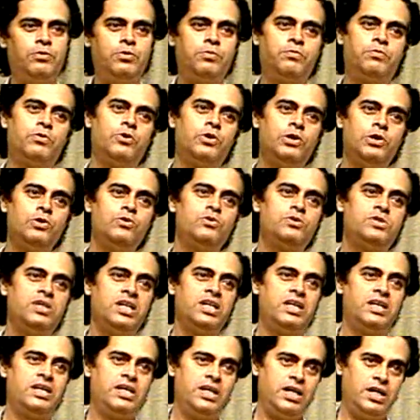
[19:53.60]
produce a
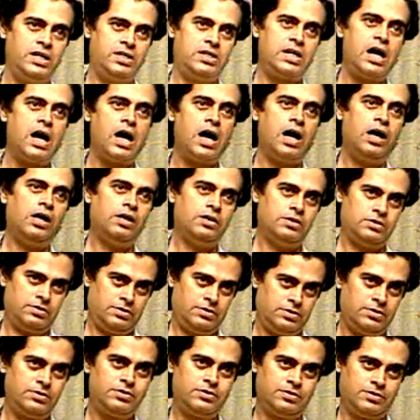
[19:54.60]
data
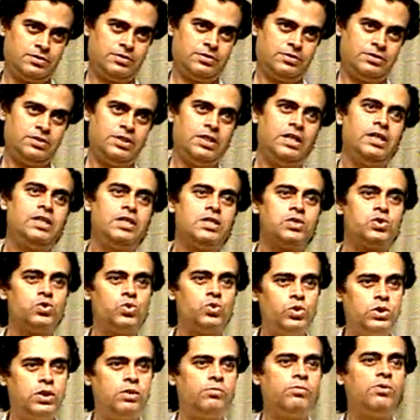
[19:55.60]
in a
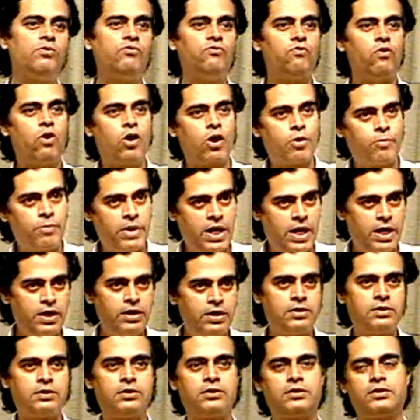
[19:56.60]
suitable format
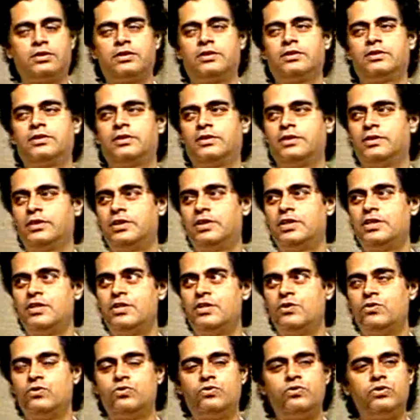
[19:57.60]

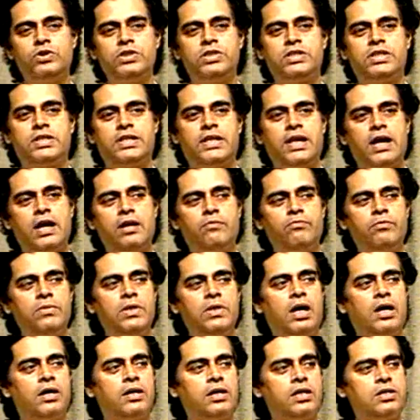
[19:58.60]
which can be
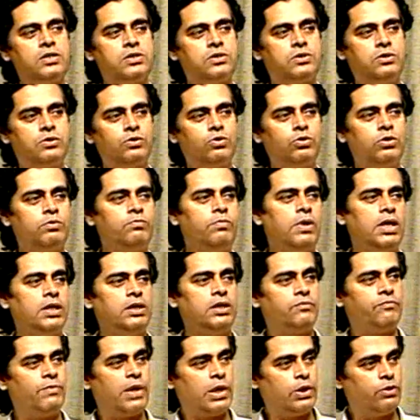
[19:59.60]
understood by the
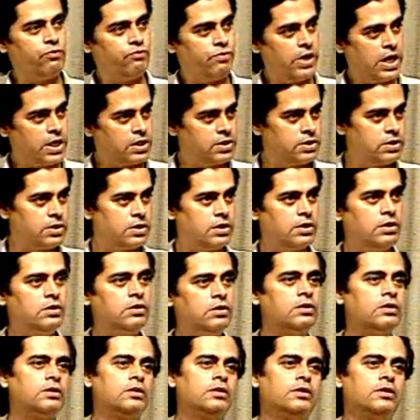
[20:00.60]
manufacturer
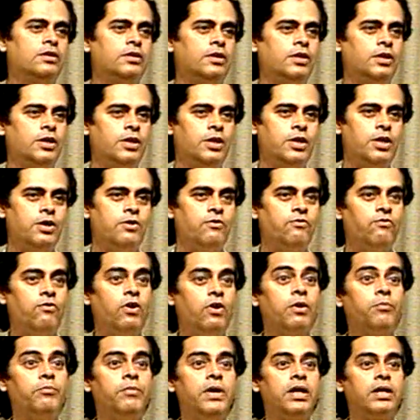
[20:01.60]
for
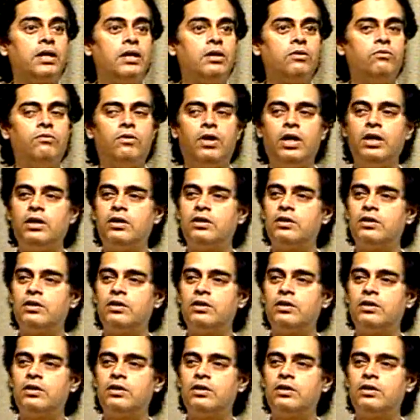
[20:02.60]
making what?